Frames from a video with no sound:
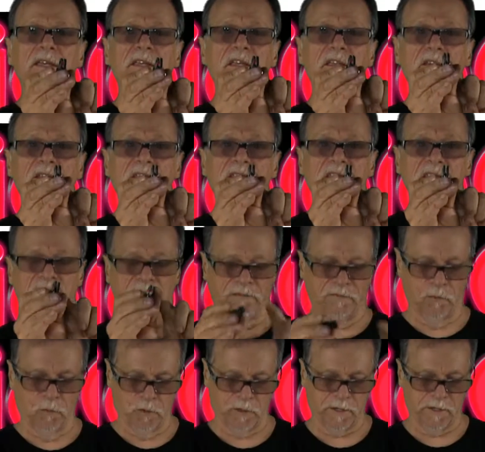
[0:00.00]
you can see the
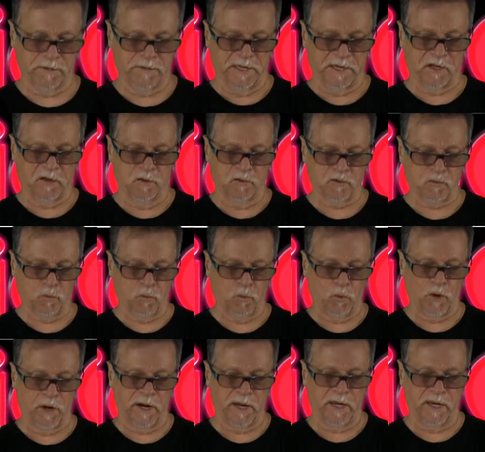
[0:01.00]
fork that goes
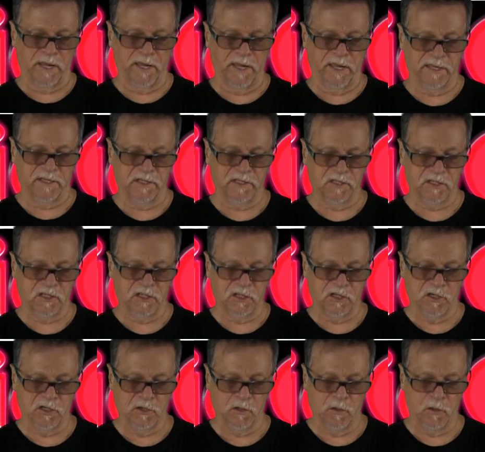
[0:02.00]
right
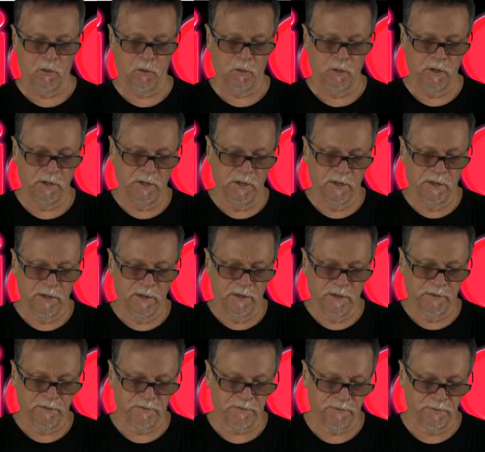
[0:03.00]
into
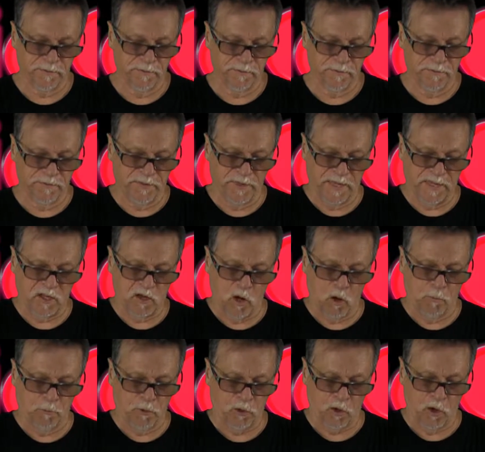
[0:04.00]
the
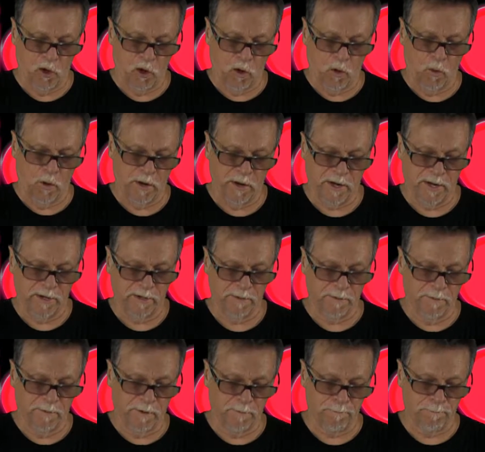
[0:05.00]
GoPro
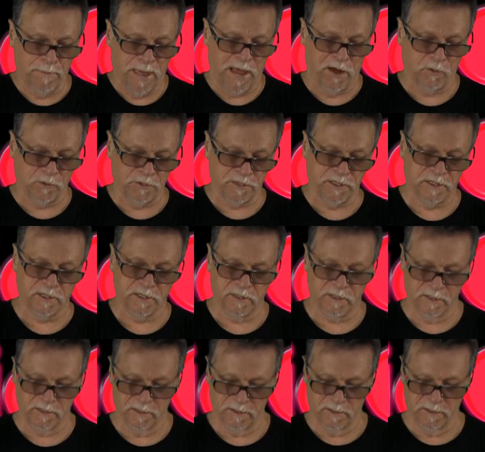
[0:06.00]
mount.
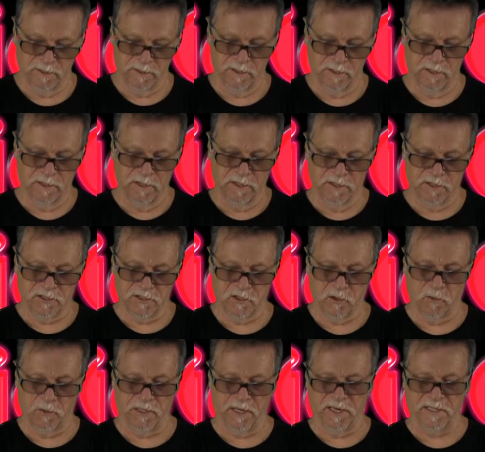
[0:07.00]
So
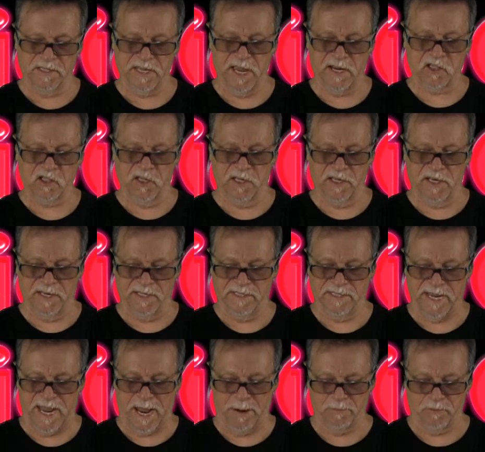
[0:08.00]
it is actually an
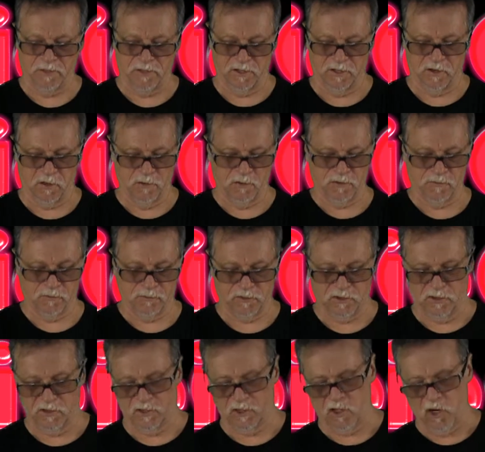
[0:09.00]
adapter that goes to
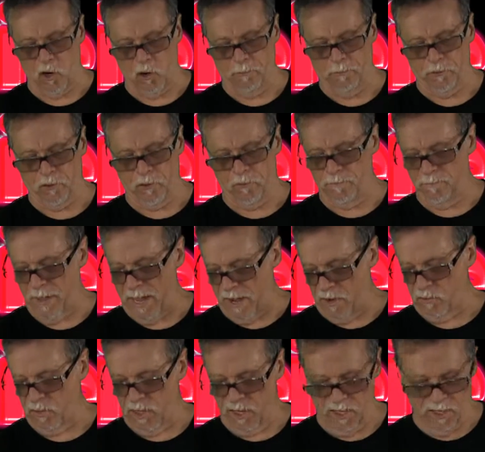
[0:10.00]
the GoPro
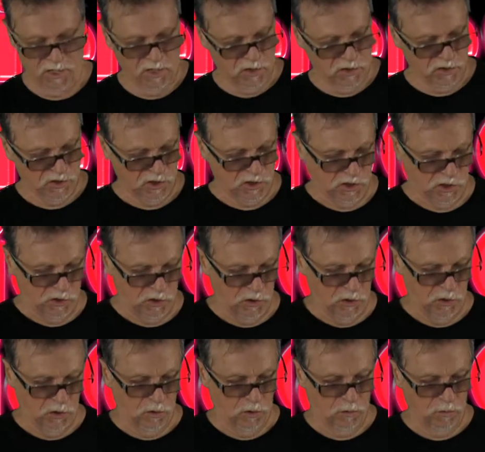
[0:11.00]
mount
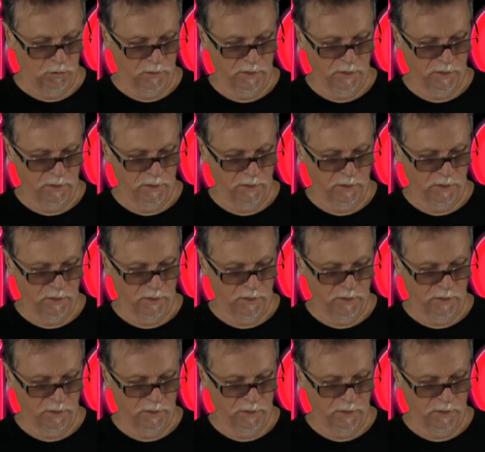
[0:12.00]
to,